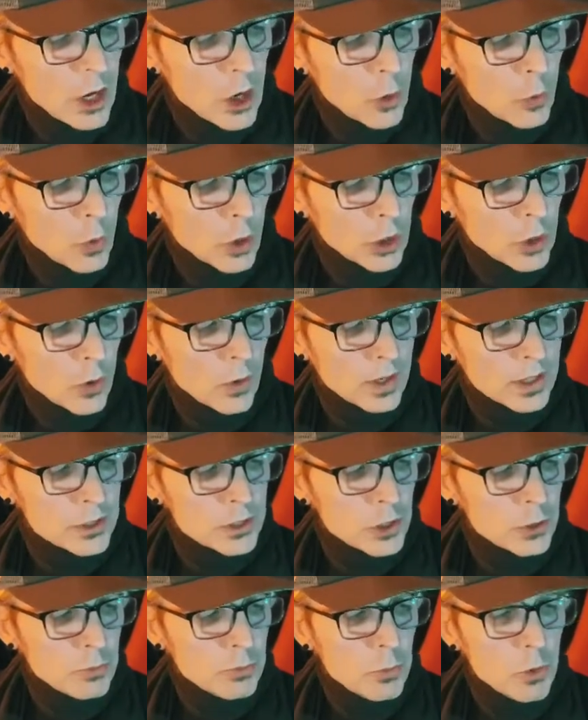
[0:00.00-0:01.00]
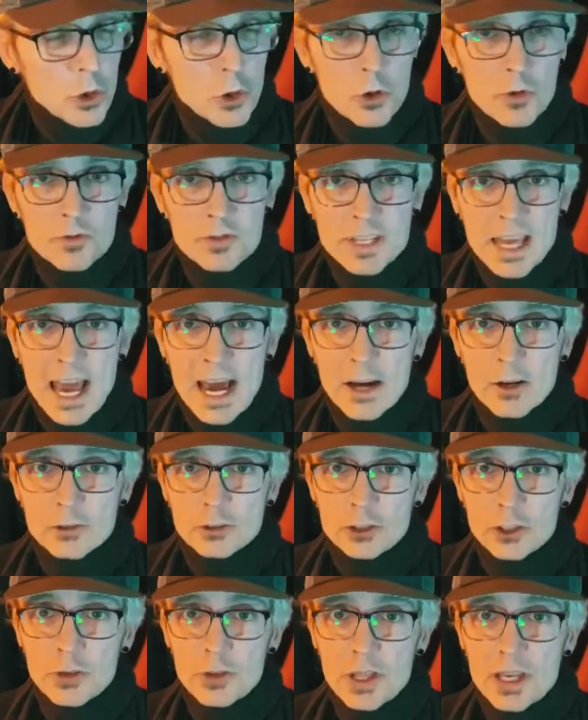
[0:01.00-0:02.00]
we're going to move down
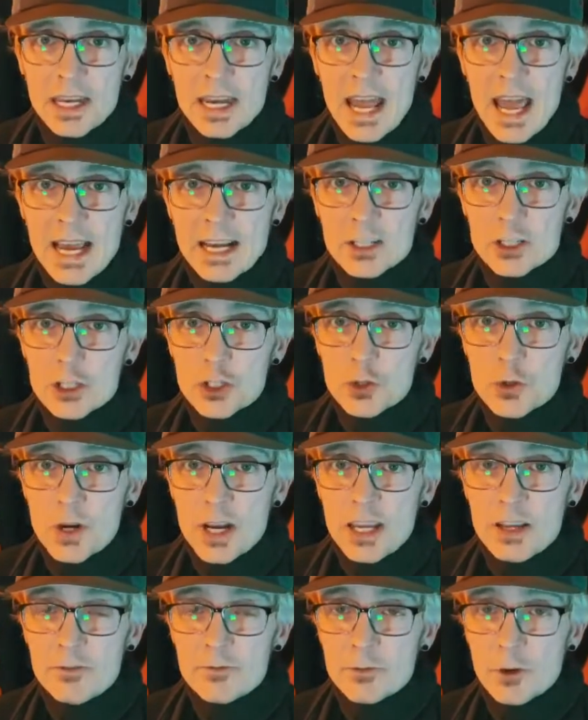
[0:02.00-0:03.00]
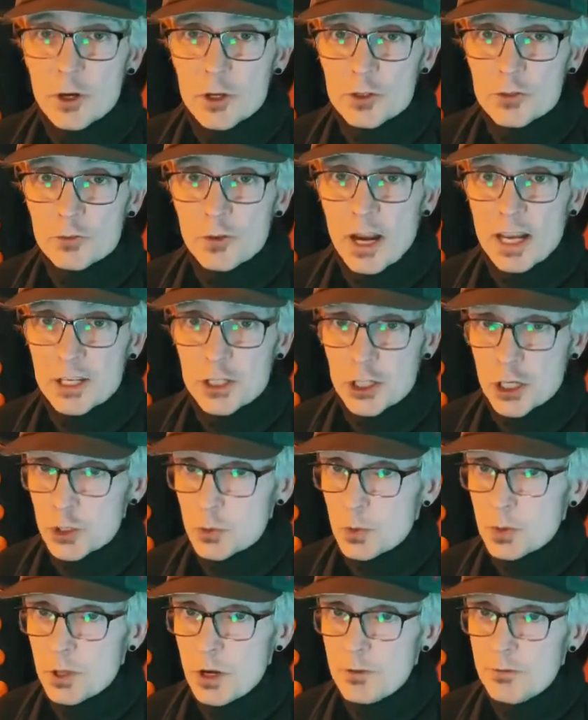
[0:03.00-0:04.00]
to the next string 1st fret, just
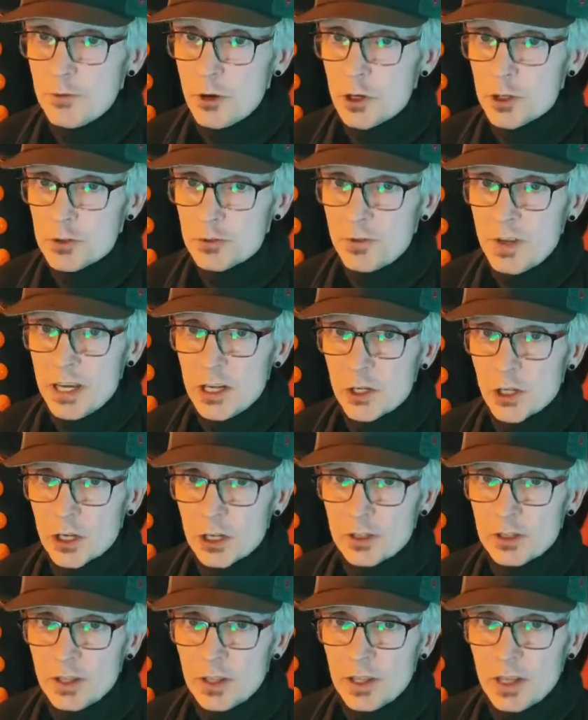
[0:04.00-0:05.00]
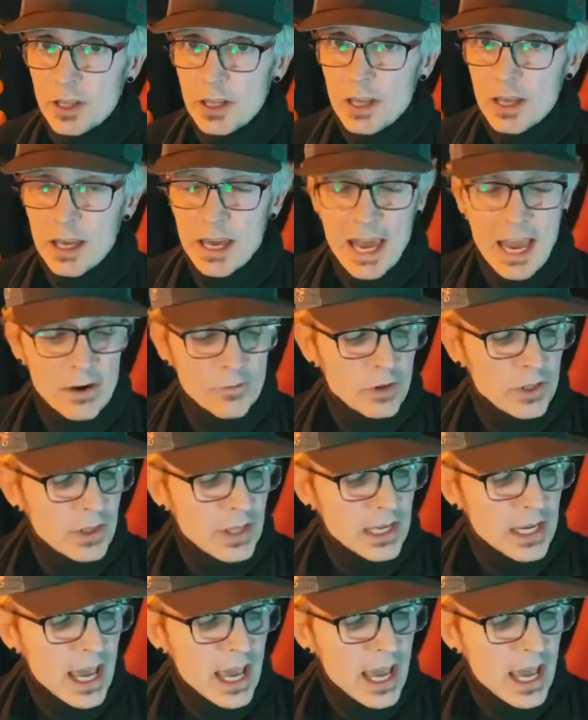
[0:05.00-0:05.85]
with our 1st finger. Everything